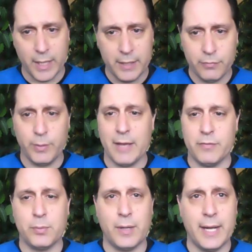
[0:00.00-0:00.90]
wife, we have
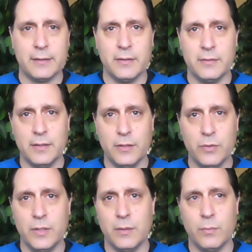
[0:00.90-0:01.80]
a practice in
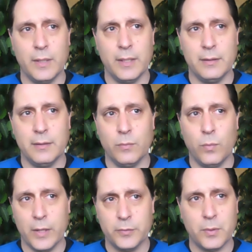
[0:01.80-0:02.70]
Newton and, and in
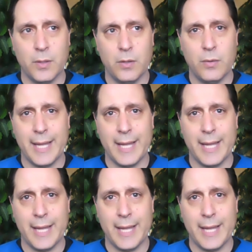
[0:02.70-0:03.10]
Westboro,